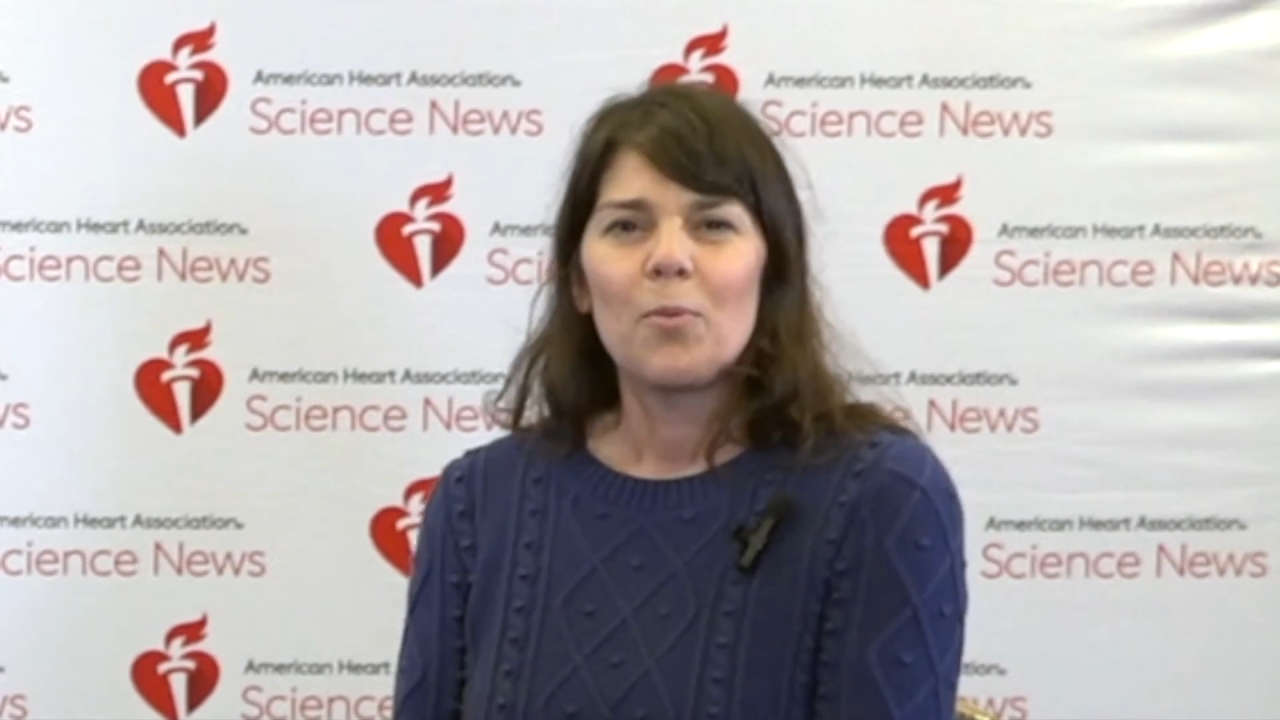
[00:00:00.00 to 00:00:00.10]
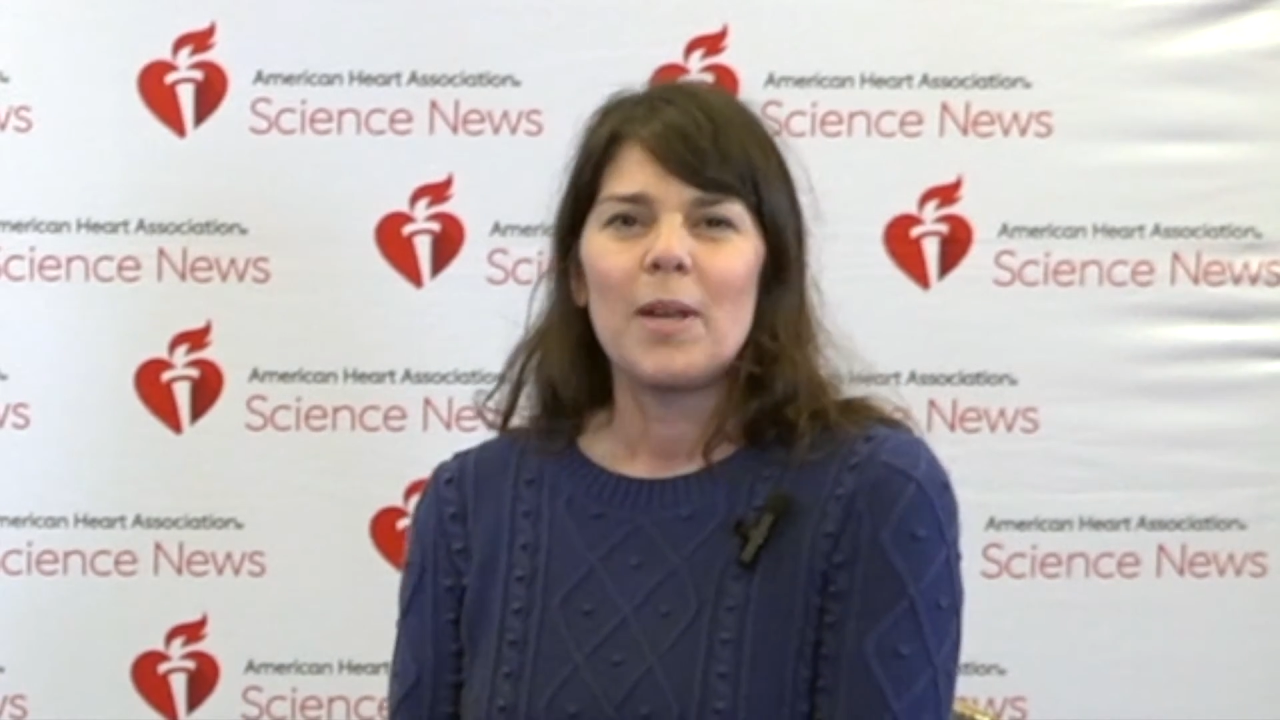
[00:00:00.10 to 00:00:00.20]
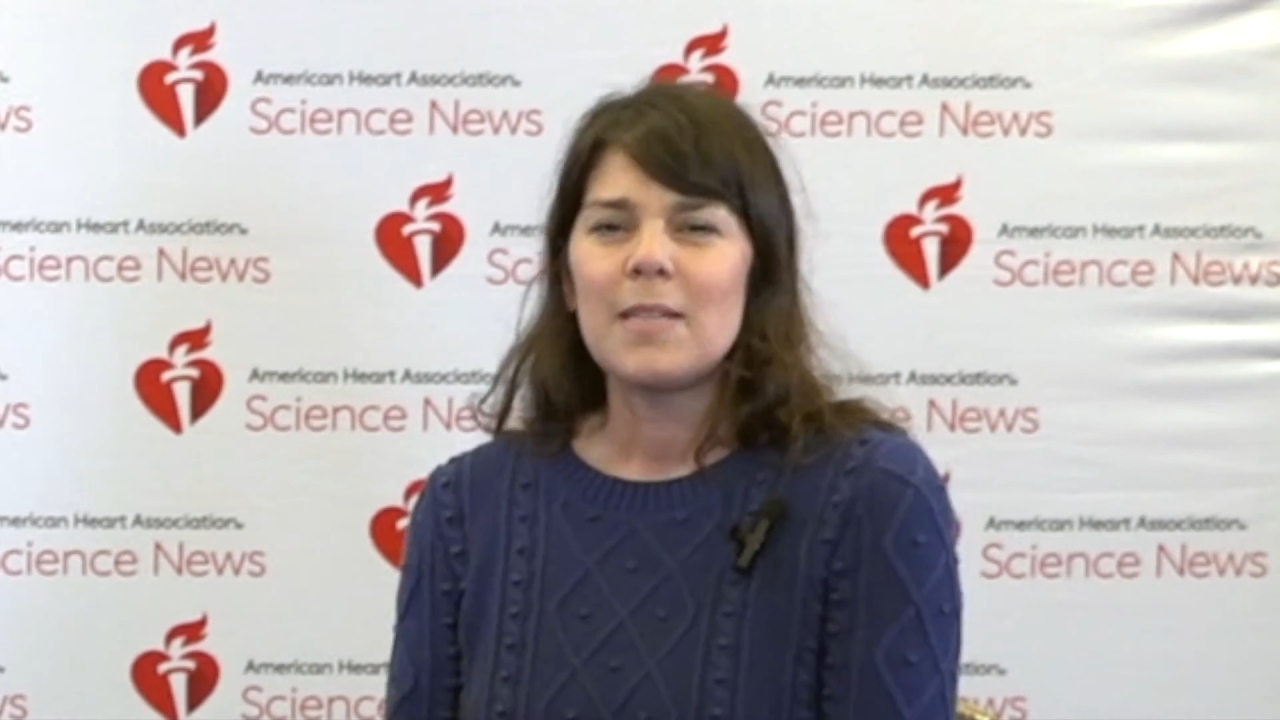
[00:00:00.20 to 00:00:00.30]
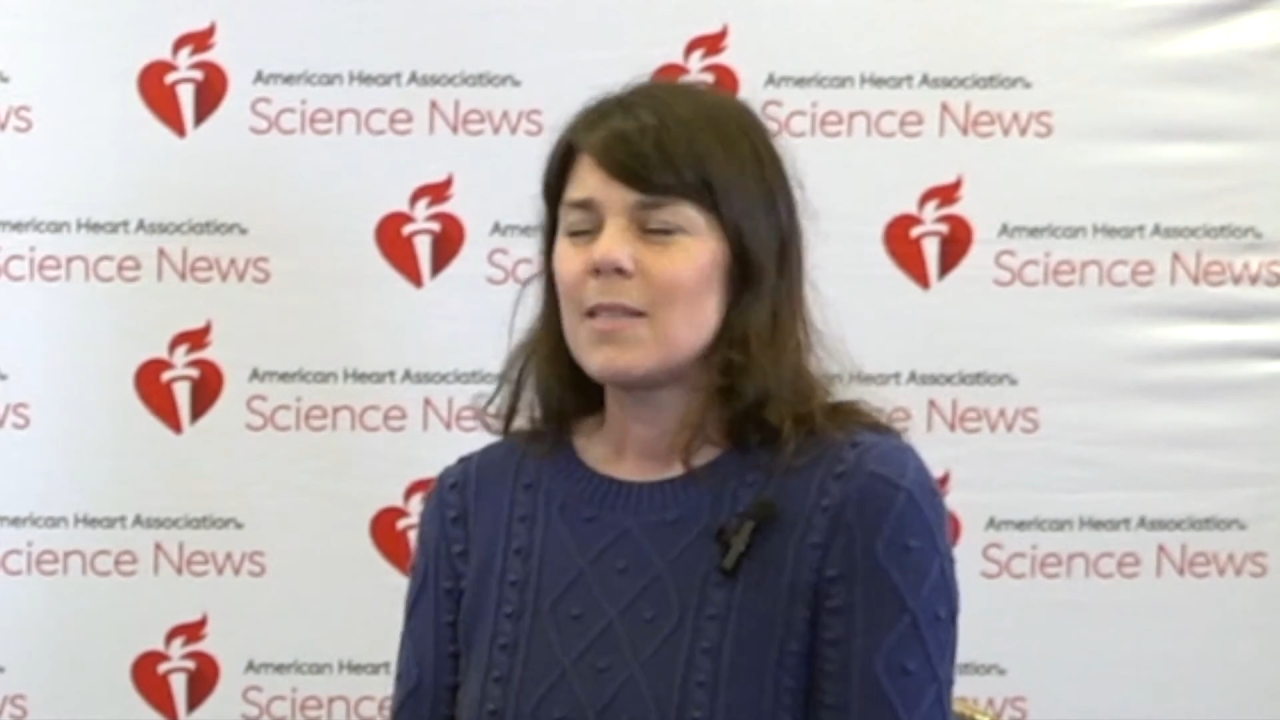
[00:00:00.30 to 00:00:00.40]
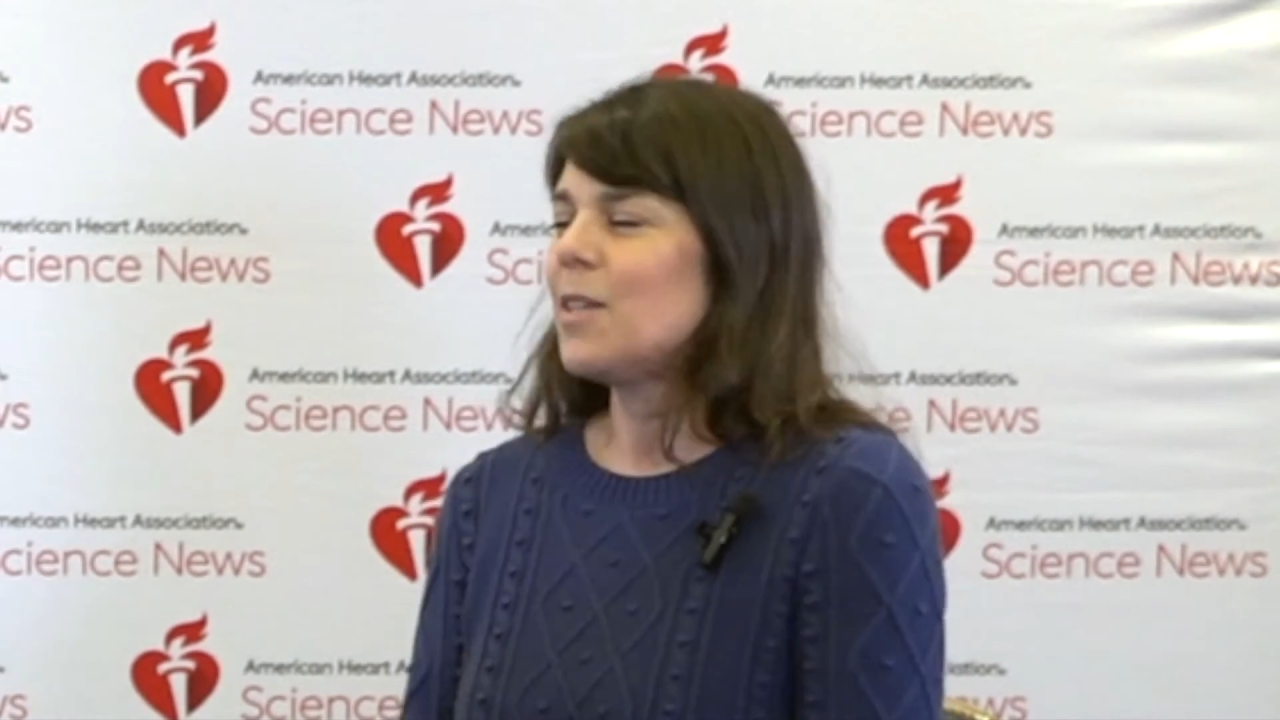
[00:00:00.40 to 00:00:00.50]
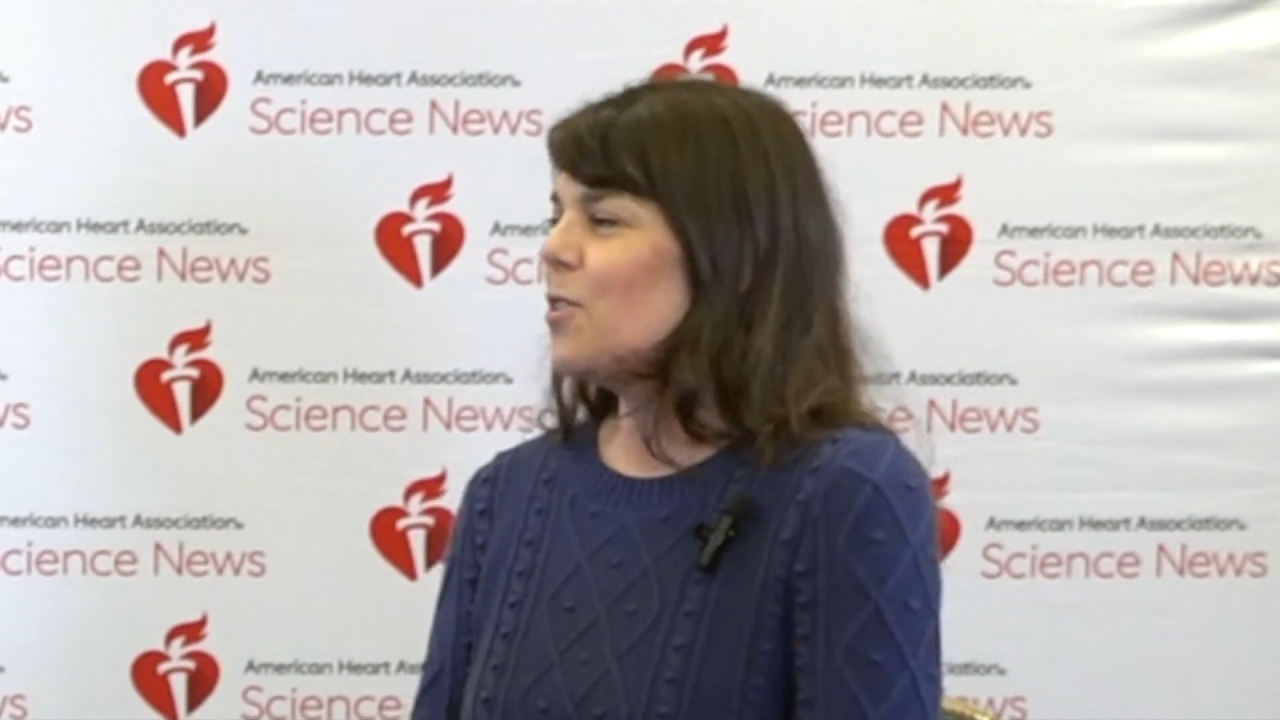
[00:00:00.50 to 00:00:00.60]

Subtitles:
ways that